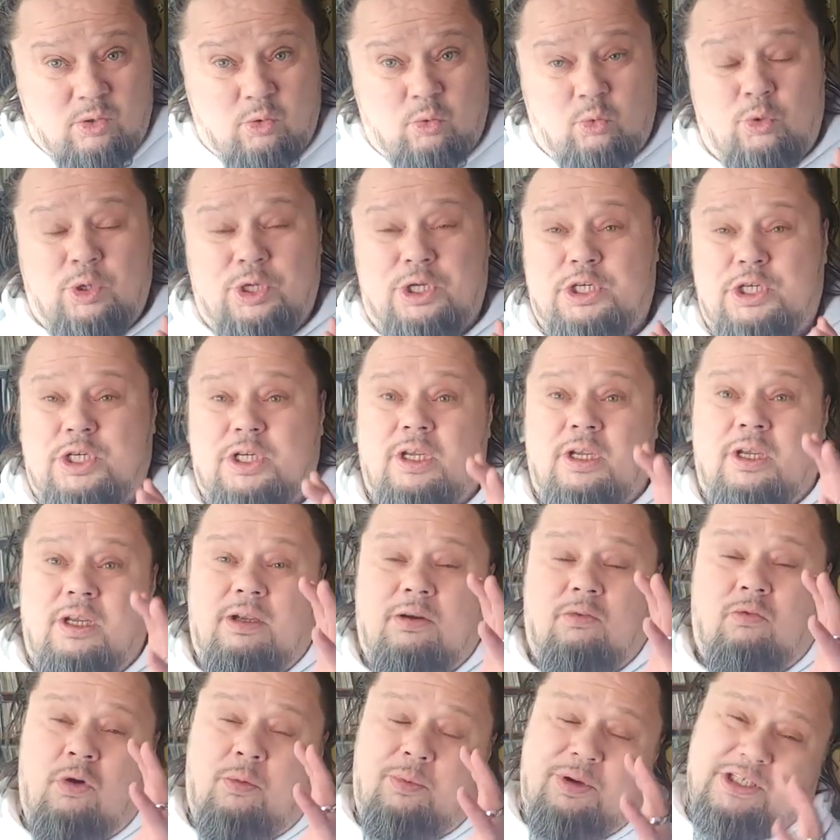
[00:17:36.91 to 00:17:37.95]
which
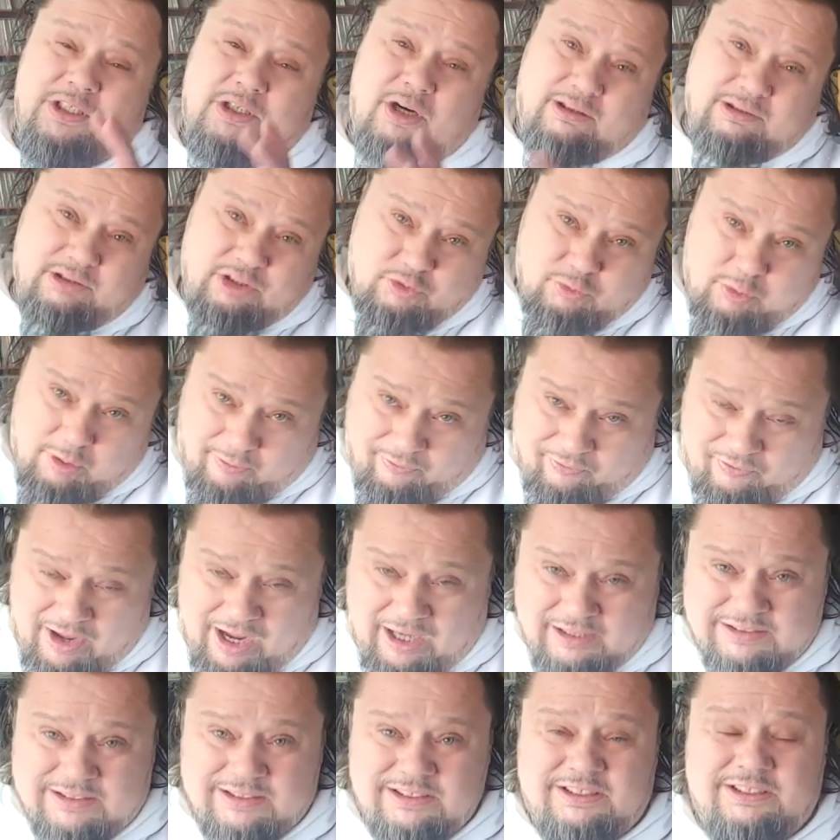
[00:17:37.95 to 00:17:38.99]
when we start the
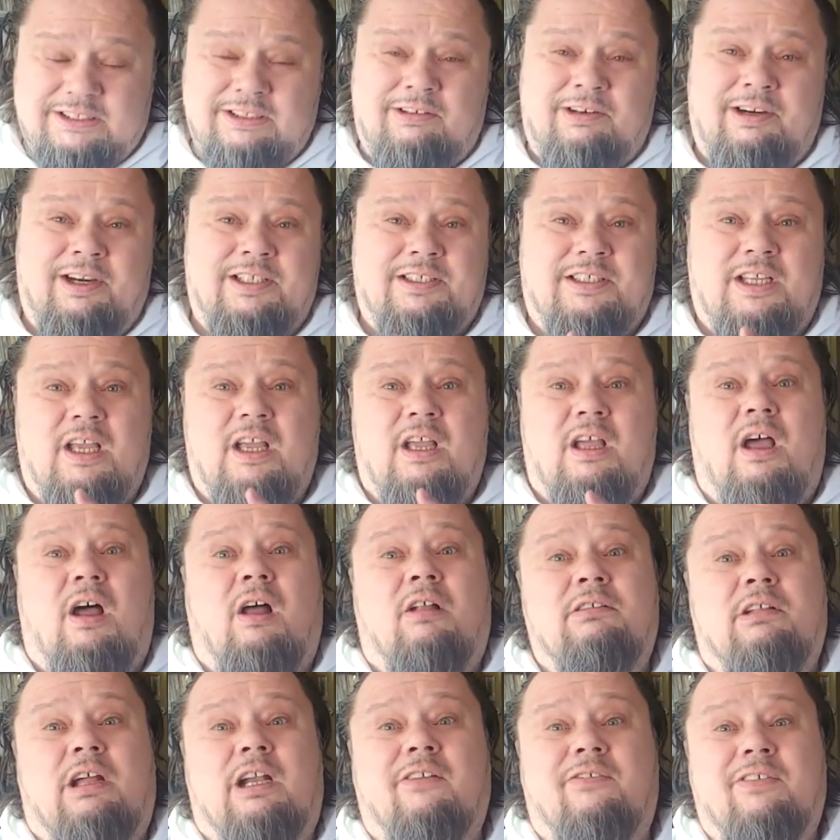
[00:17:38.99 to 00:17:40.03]
12,000 series,
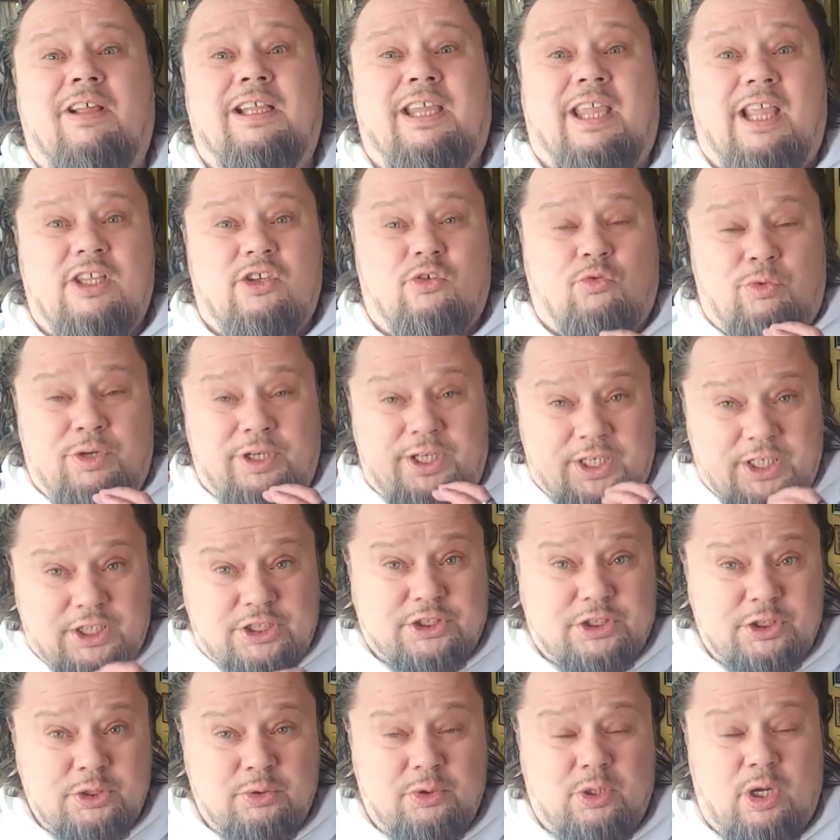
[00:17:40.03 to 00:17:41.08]
a lot of that gets
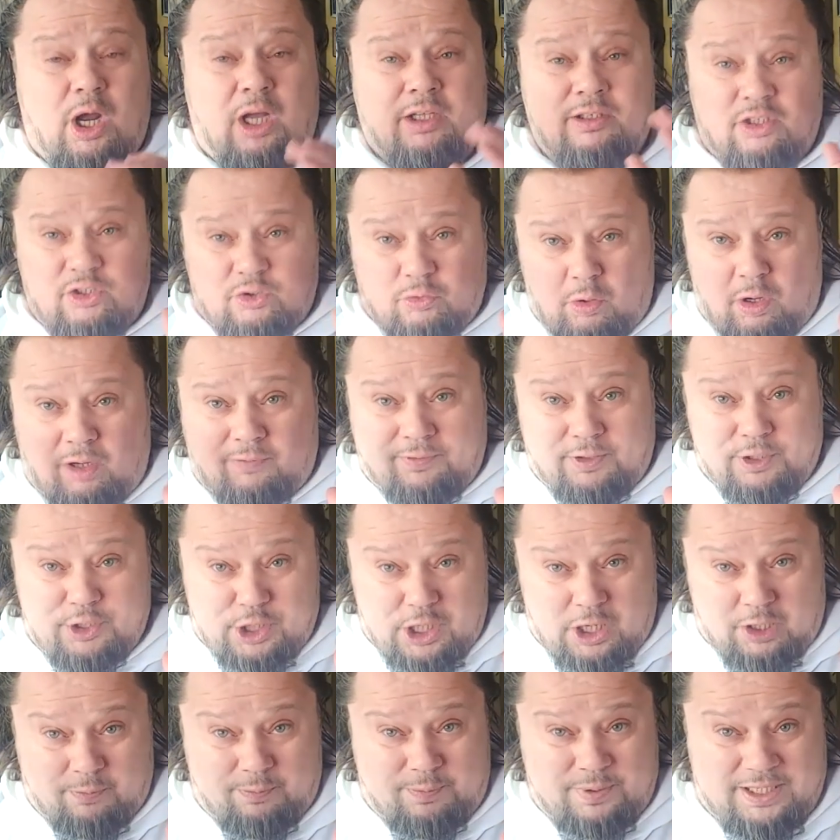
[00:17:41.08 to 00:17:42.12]
reissued on the 12-inch
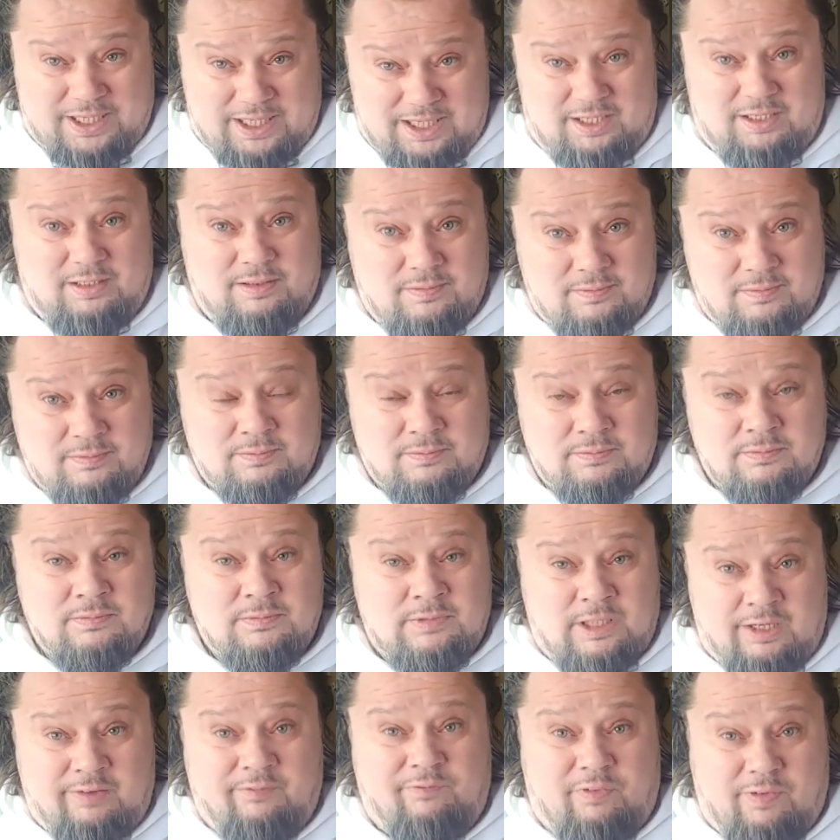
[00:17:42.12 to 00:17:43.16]
LP
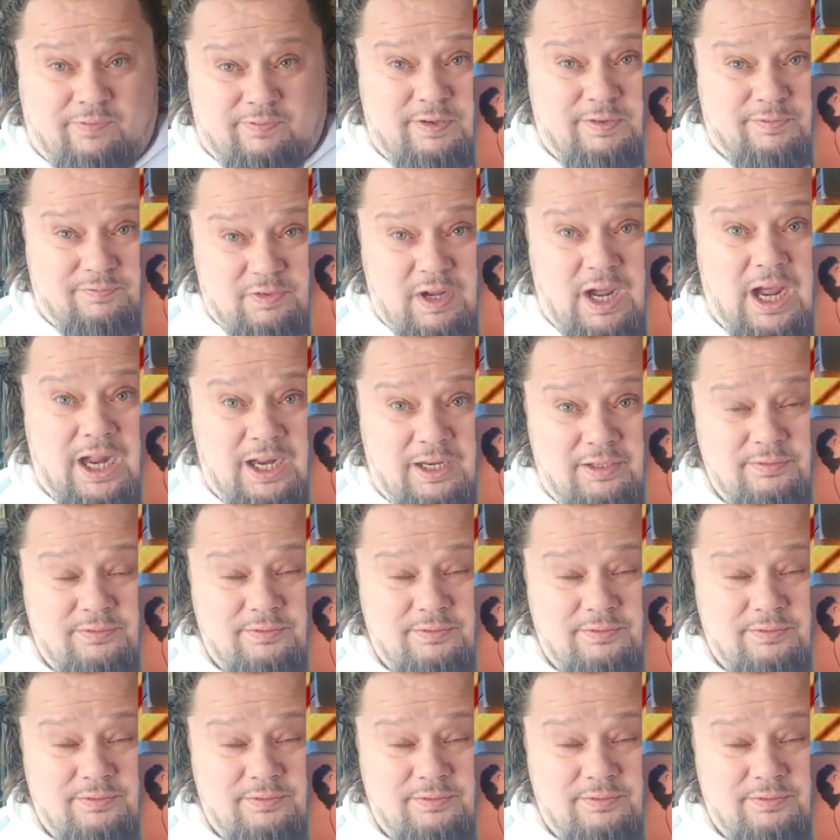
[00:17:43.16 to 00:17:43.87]
in 55.